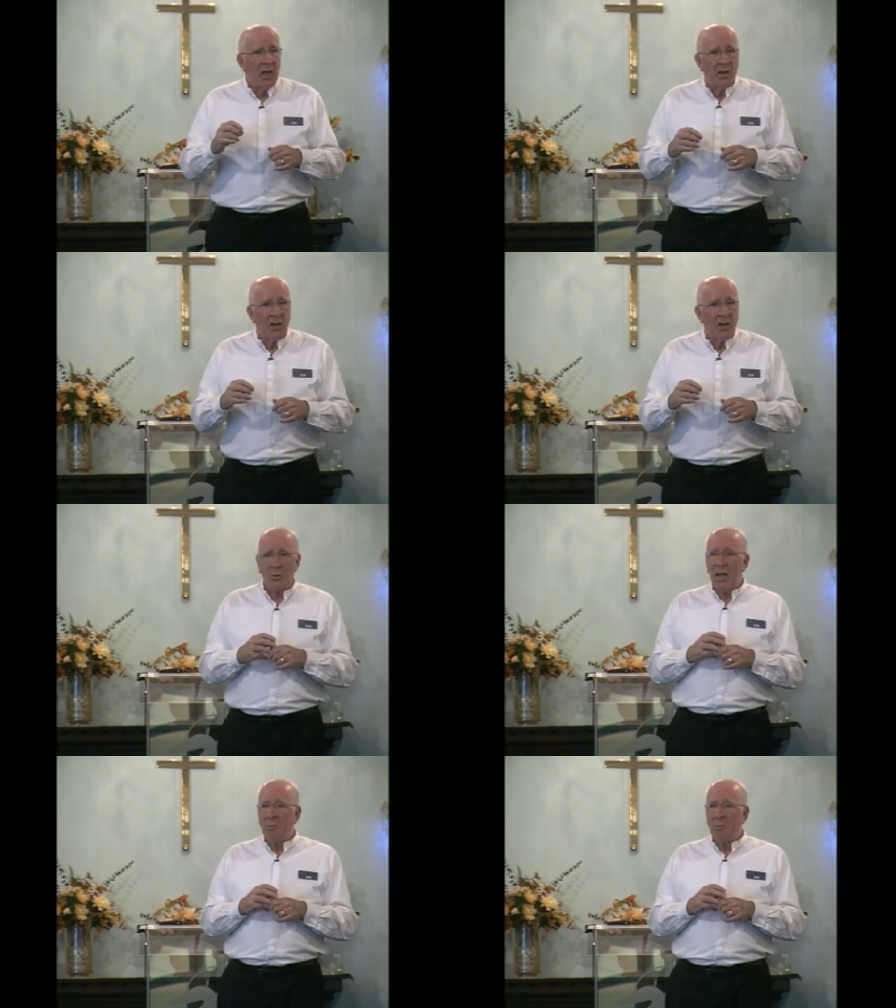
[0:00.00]
as I'm
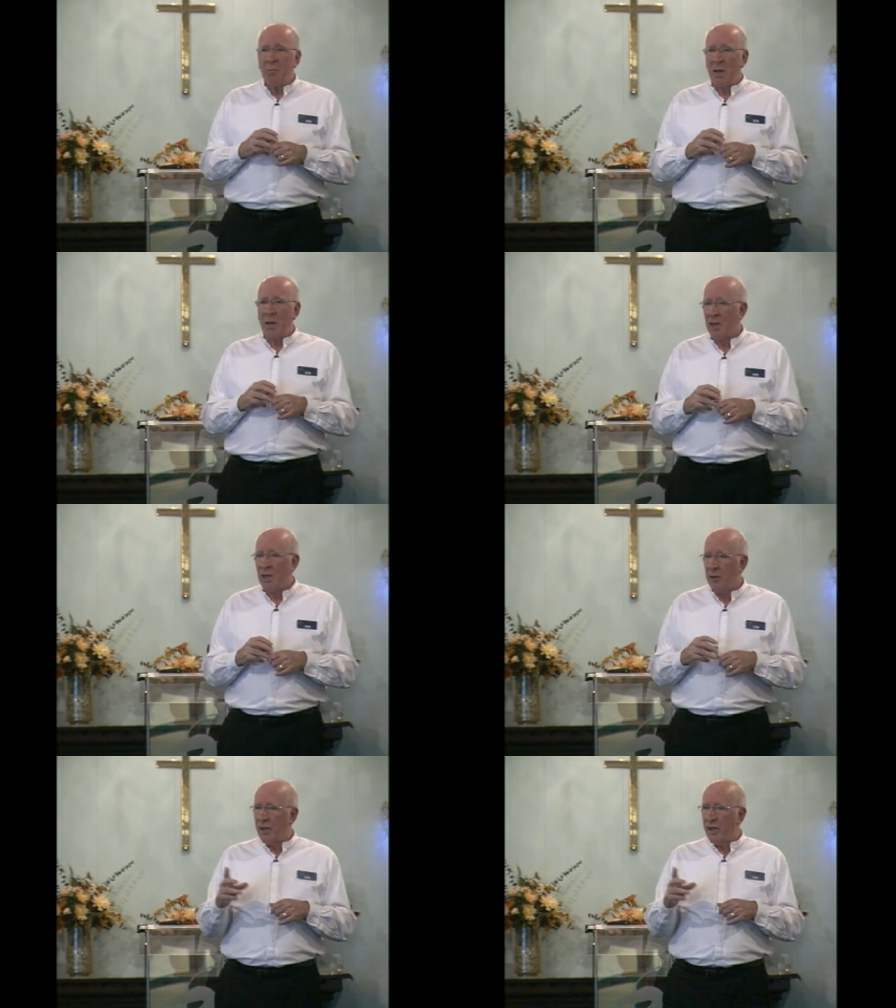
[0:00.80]
reading my Bible,
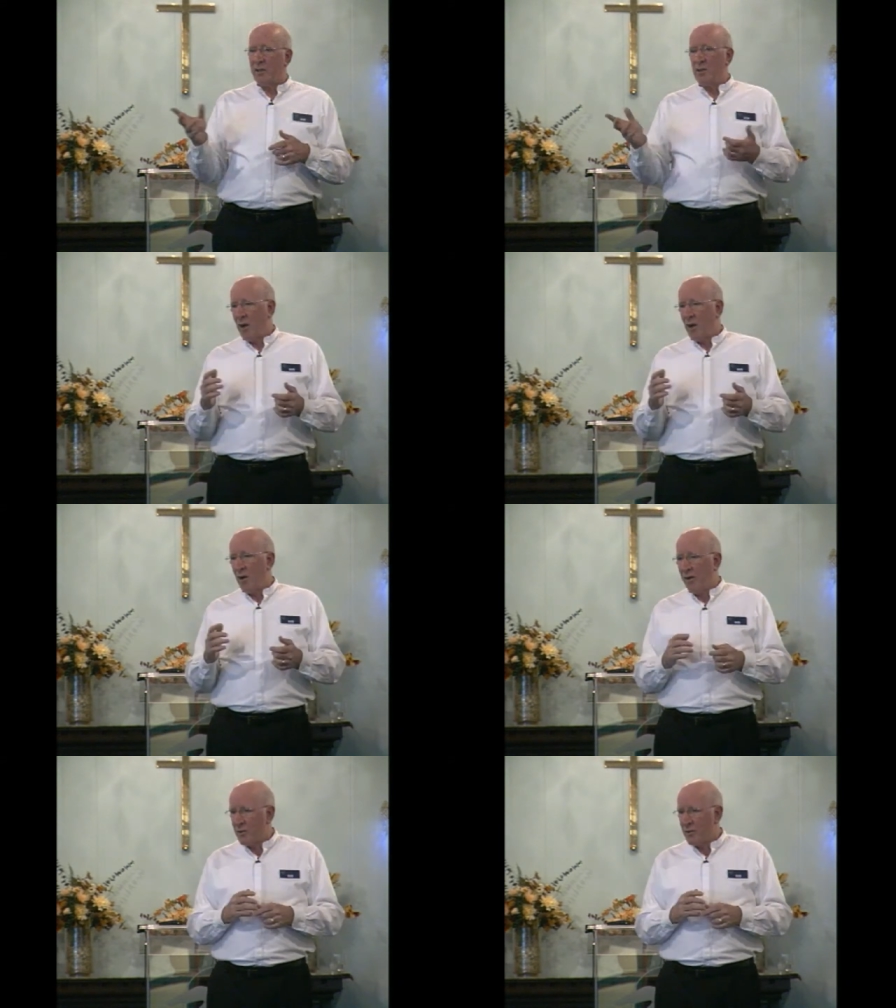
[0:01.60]
I look at these
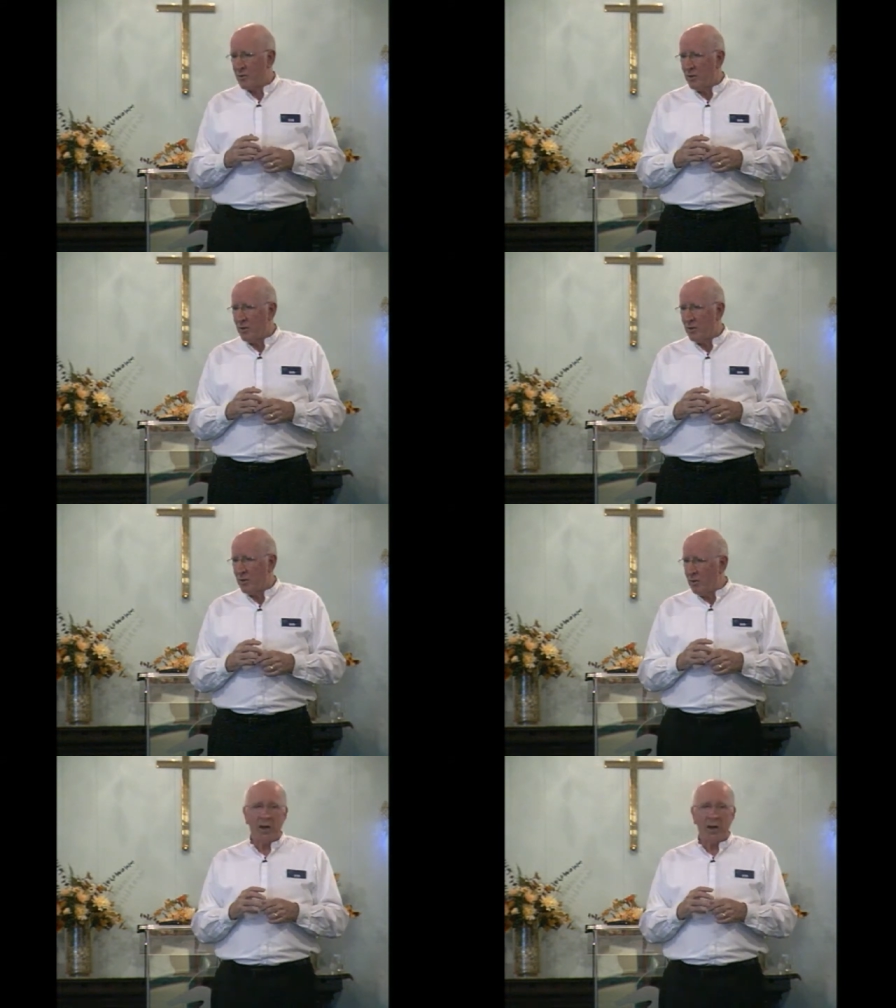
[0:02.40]
characters and they're
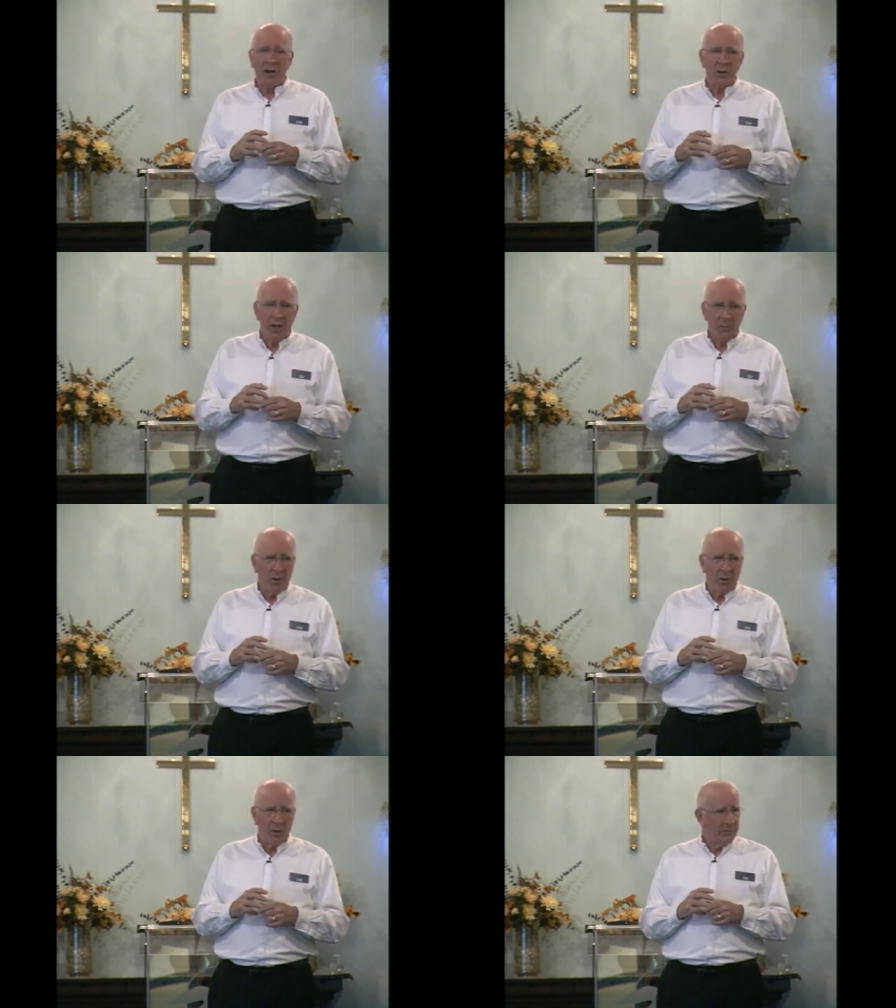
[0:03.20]
not very nice people.